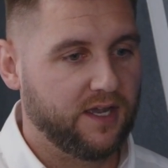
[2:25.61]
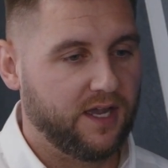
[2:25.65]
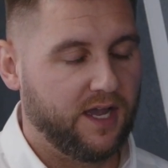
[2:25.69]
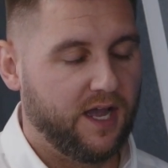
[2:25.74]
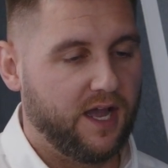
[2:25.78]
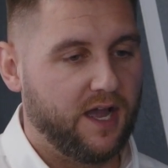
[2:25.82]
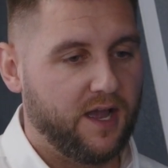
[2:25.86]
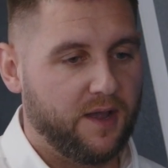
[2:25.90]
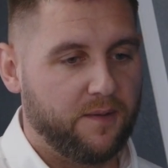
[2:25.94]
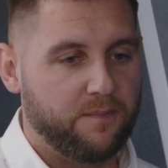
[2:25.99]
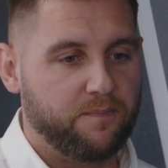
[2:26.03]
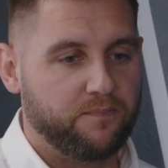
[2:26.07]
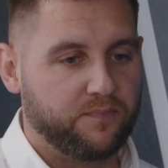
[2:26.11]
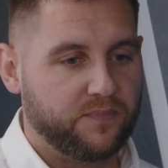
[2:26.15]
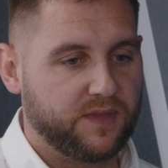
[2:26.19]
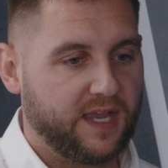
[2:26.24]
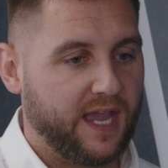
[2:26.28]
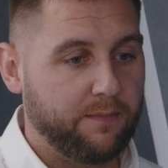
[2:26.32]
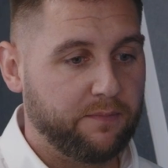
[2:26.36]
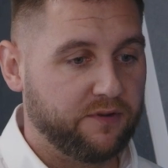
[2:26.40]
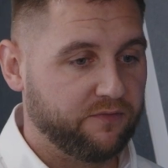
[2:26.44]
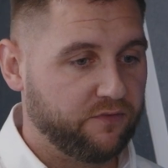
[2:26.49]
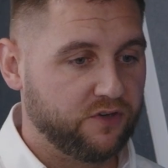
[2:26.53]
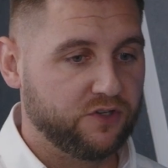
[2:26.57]
um,
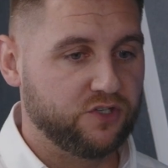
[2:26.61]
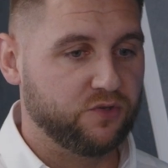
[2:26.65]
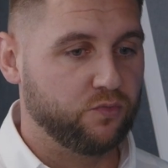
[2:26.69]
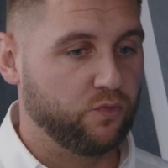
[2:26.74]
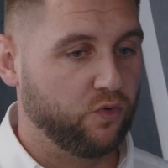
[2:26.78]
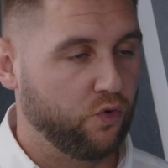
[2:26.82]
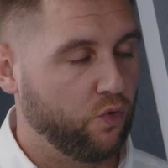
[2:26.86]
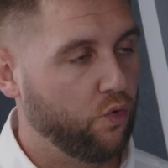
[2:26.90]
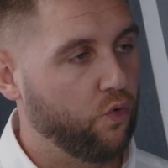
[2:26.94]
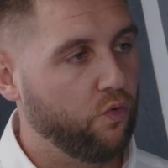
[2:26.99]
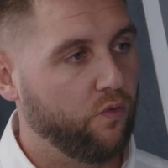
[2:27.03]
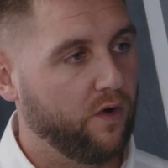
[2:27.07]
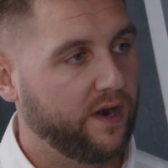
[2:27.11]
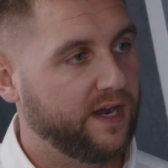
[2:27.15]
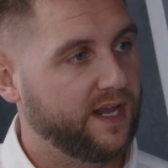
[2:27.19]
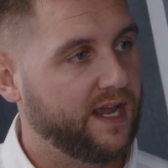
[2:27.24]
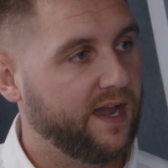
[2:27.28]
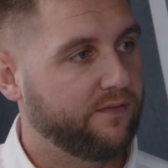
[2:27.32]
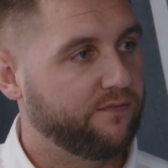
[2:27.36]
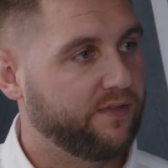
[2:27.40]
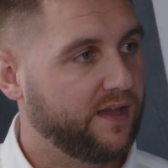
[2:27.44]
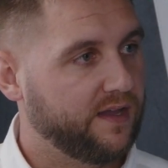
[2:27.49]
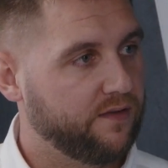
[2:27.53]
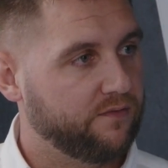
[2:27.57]
Cabinet Vision will already
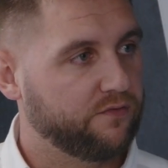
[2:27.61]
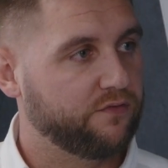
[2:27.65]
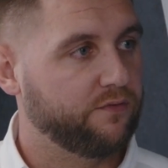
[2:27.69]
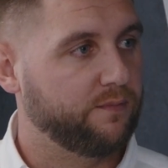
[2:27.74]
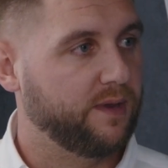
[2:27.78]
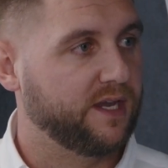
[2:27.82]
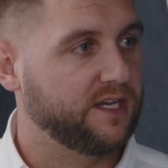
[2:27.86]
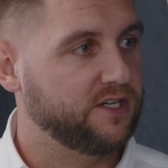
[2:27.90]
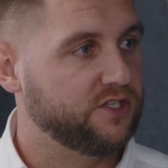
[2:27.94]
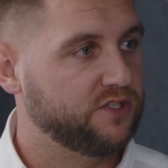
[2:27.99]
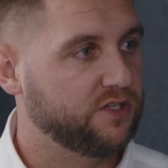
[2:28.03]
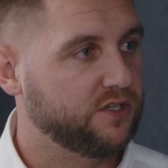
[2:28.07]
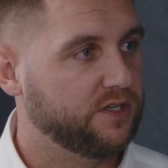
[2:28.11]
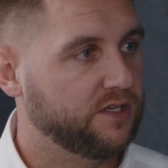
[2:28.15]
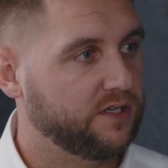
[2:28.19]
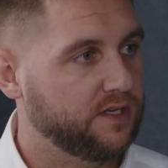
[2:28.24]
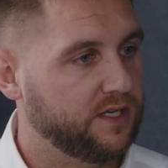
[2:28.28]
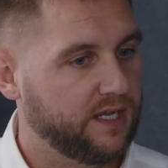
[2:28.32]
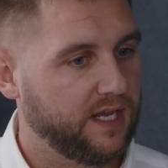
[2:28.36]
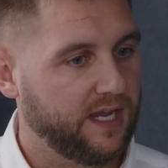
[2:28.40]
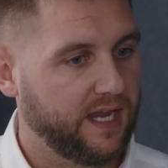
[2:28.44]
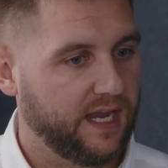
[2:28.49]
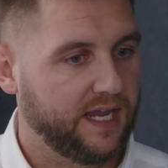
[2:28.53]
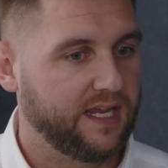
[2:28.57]
have that information
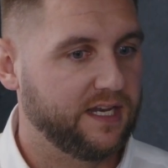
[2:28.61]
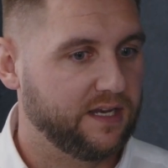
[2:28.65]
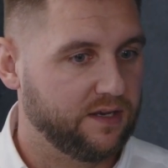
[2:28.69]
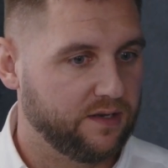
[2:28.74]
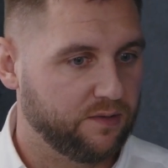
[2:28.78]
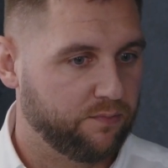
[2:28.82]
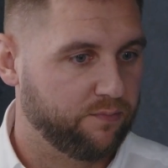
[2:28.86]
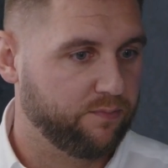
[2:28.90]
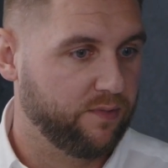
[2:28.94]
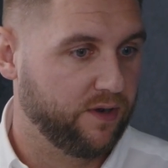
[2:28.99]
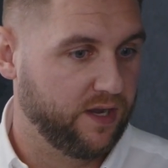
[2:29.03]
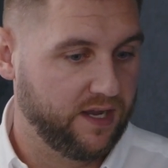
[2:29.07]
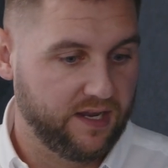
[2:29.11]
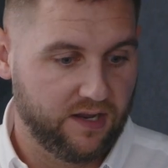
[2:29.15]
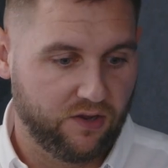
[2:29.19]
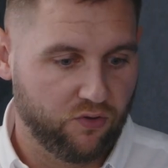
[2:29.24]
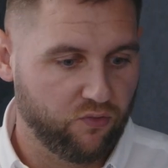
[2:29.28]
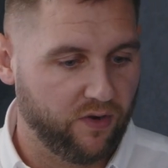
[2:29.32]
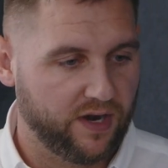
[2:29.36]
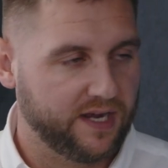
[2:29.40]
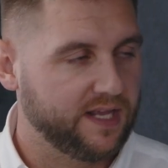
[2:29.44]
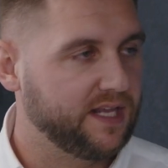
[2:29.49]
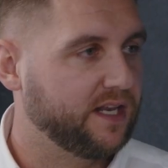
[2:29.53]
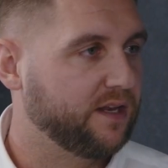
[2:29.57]
in the, it
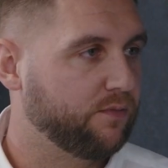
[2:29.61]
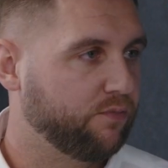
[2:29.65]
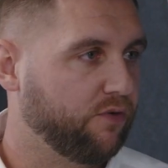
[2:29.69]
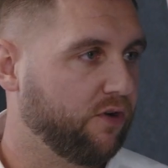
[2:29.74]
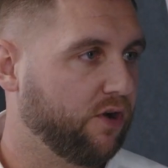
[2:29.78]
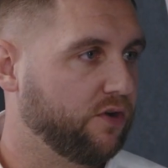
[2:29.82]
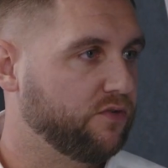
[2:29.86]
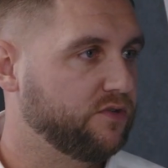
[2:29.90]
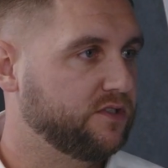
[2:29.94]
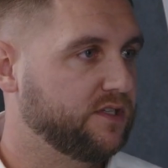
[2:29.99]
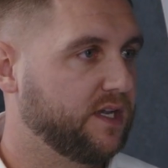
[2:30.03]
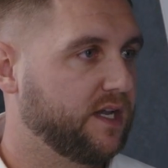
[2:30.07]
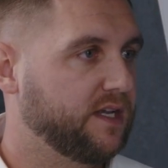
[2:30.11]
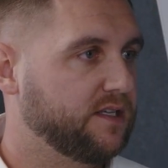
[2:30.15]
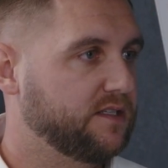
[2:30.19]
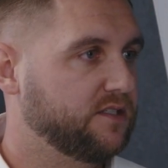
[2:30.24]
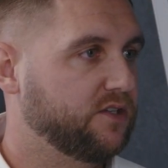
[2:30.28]
already in the process.